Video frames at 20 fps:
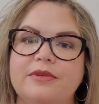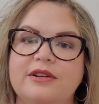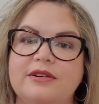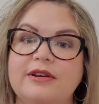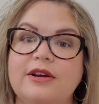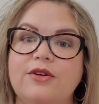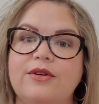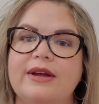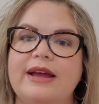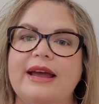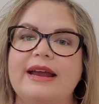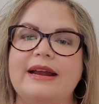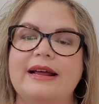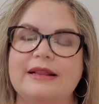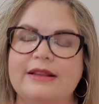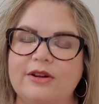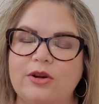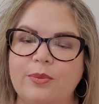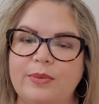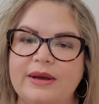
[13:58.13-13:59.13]
deteriorate a
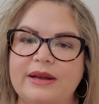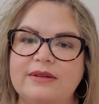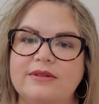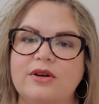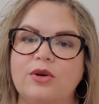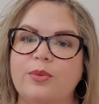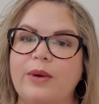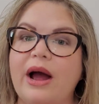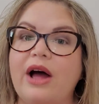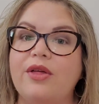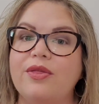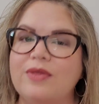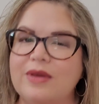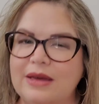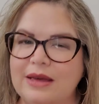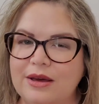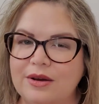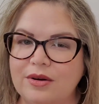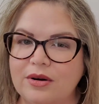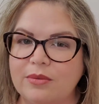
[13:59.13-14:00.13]
little bit around the
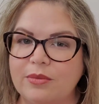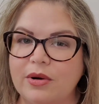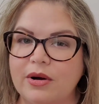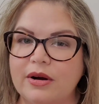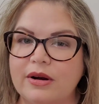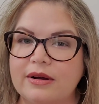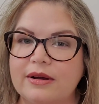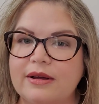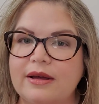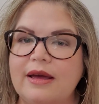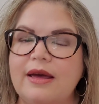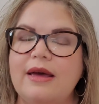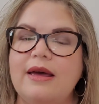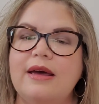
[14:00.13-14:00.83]
year mark.